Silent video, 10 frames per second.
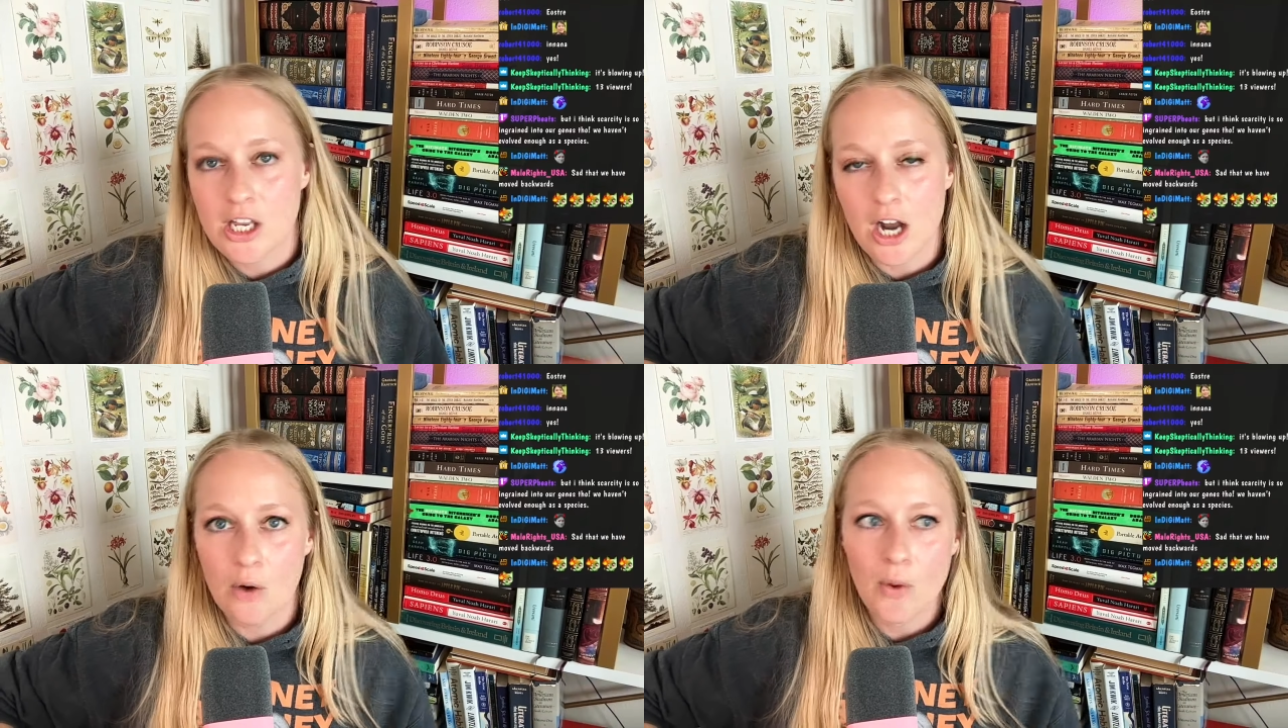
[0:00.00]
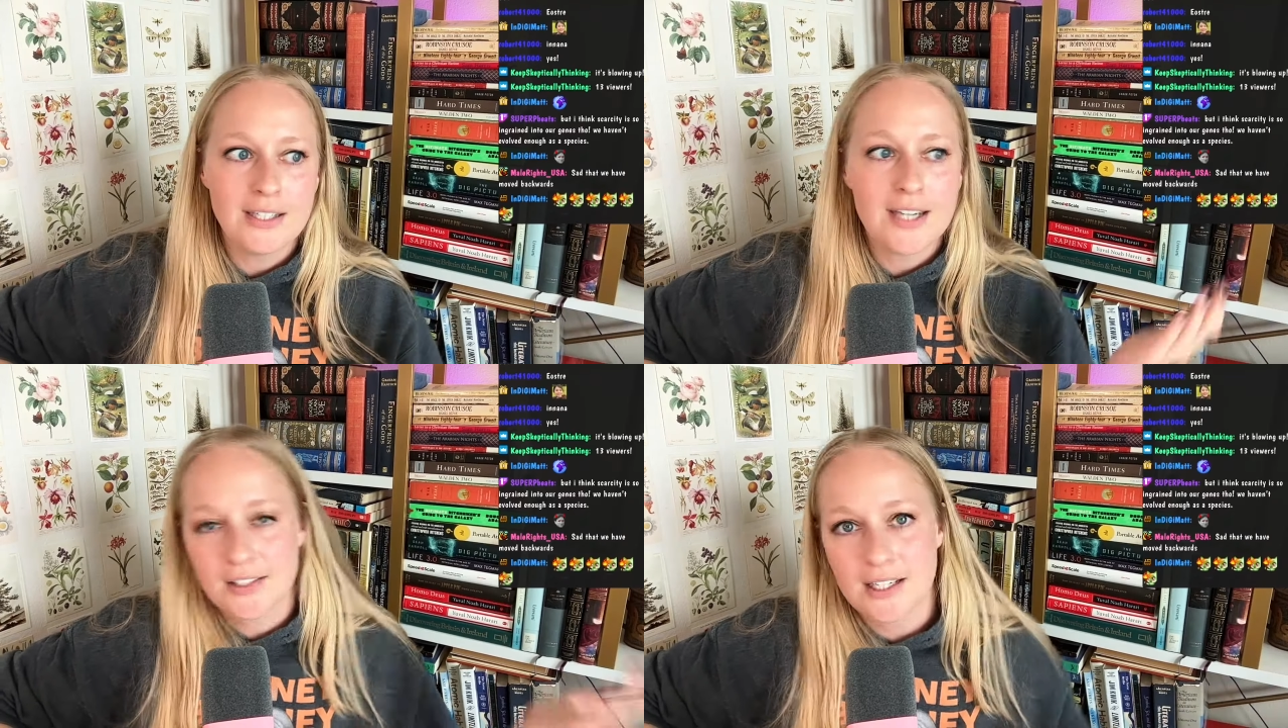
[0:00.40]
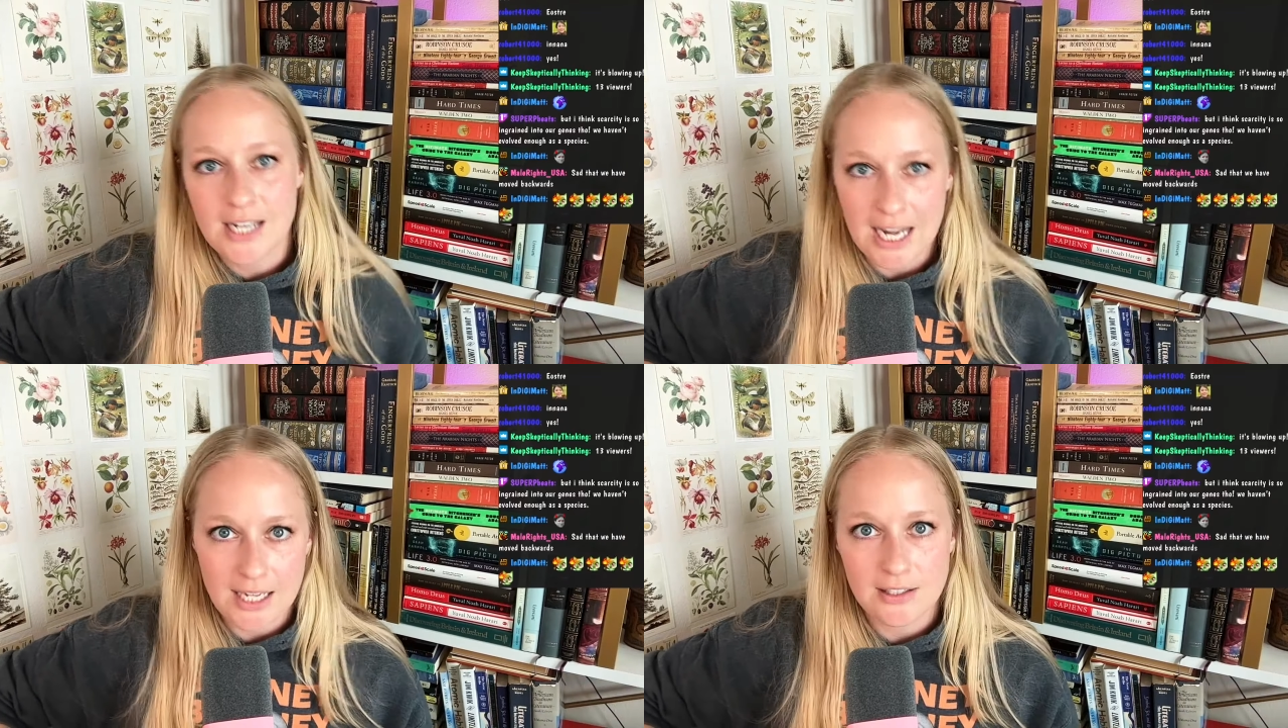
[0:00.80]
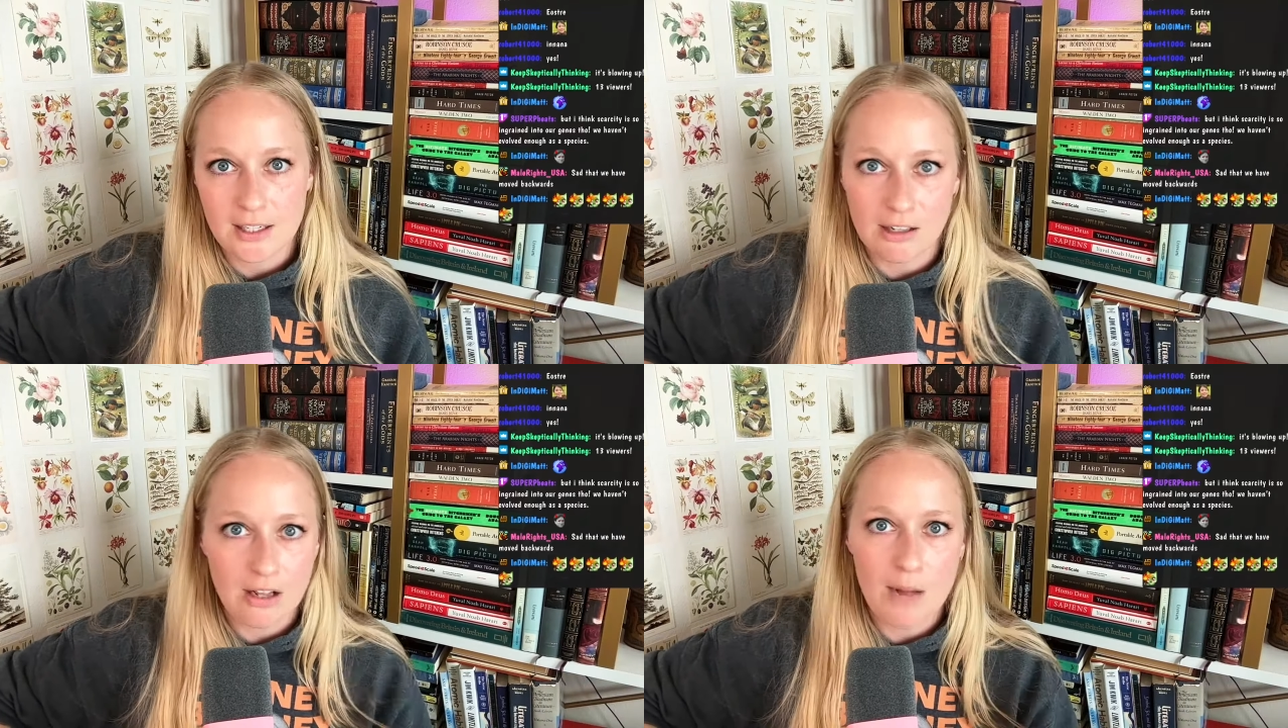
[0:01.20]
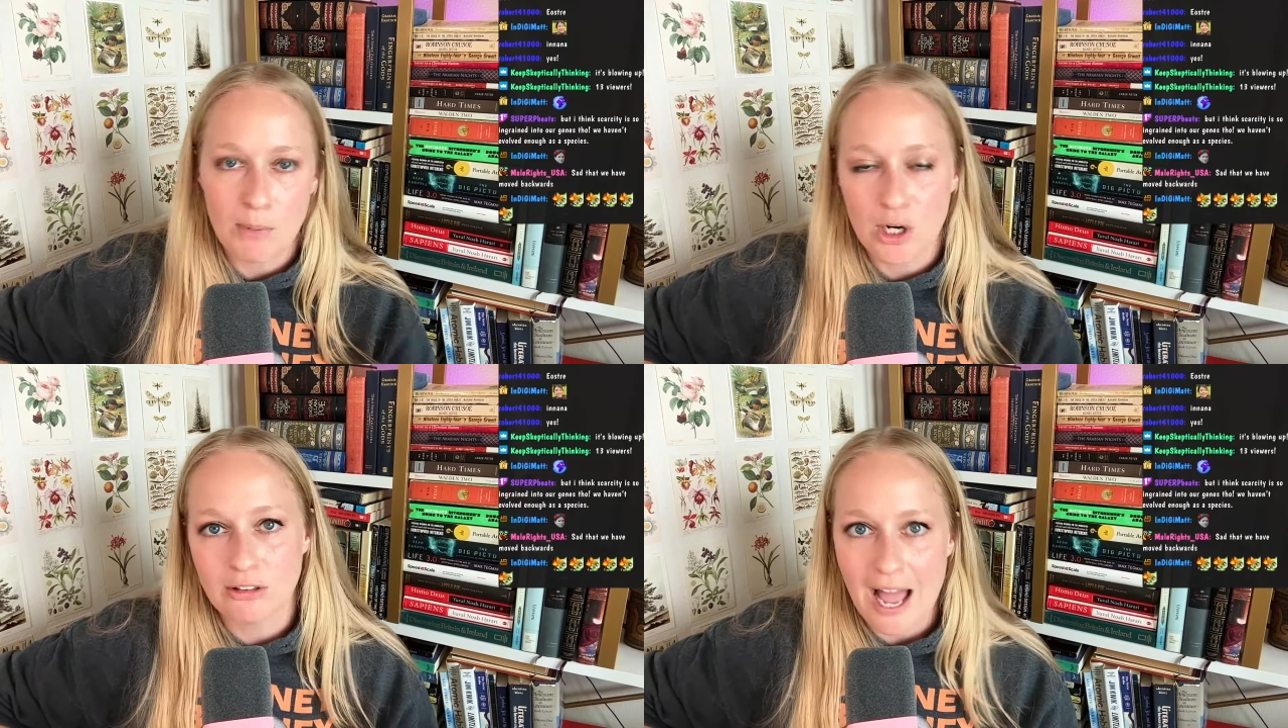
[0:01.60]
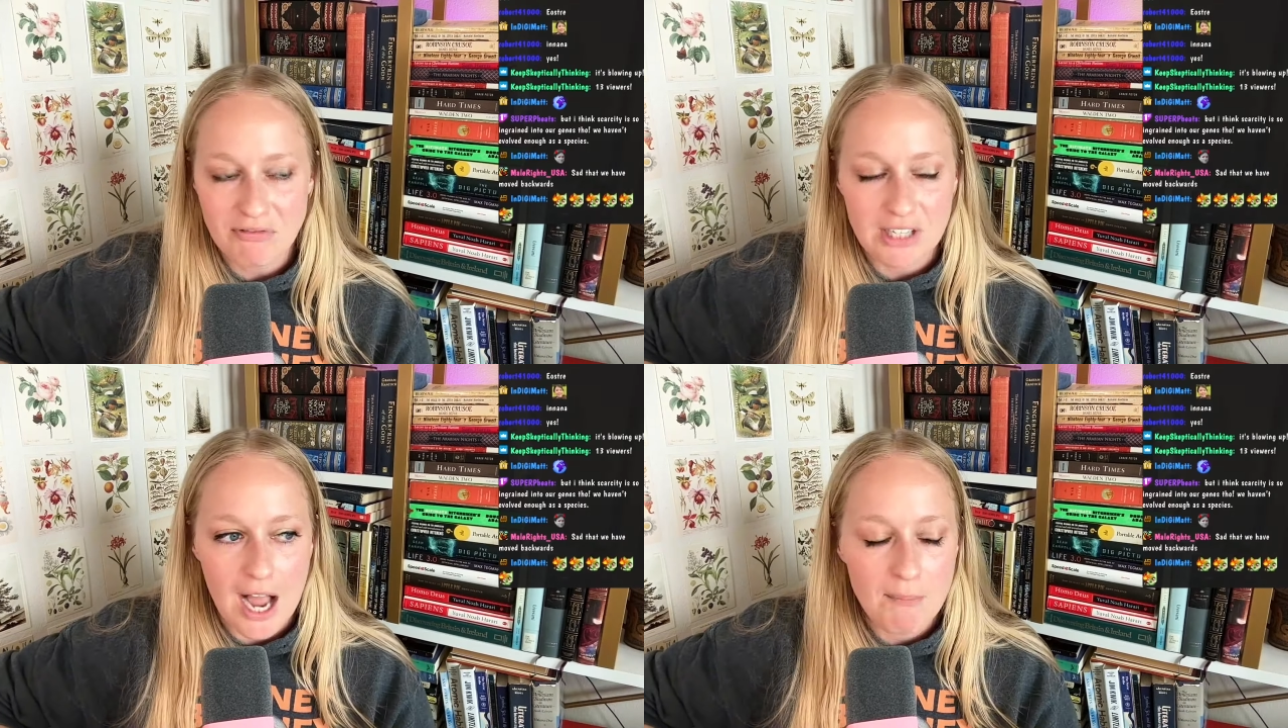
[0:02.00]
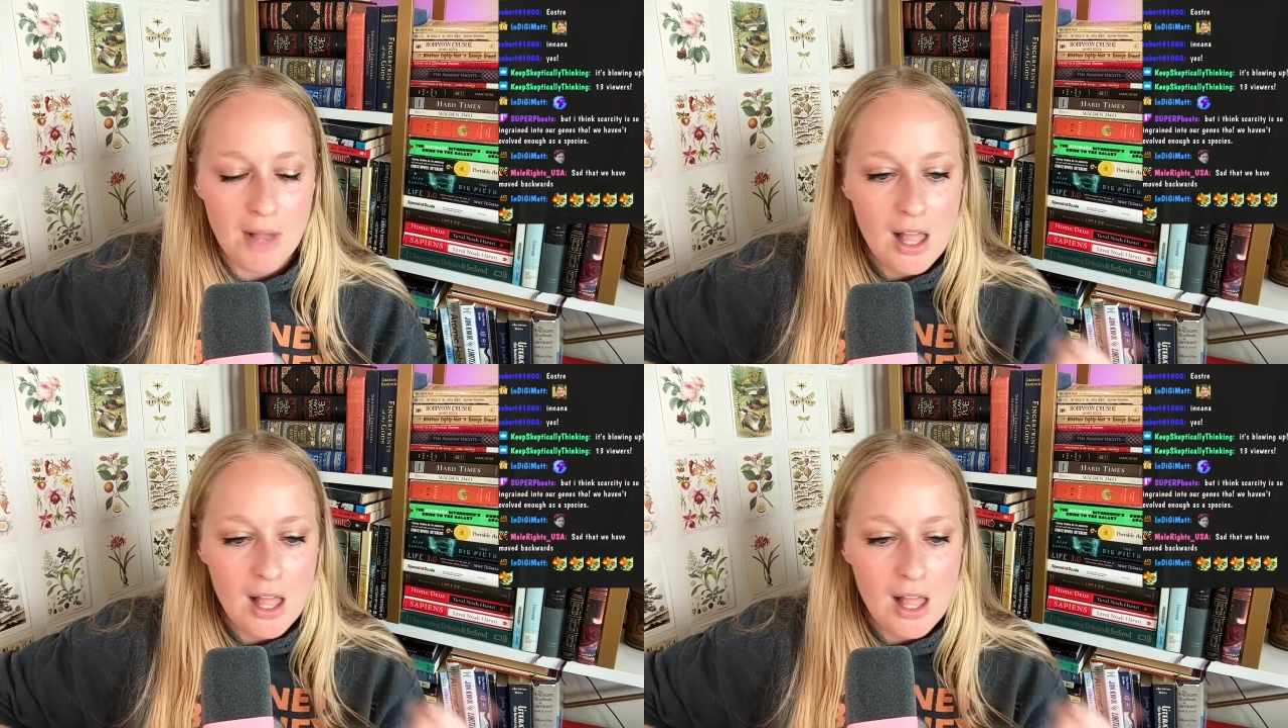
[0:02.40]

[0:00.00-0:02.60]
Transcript: a dozen kids per lifetime,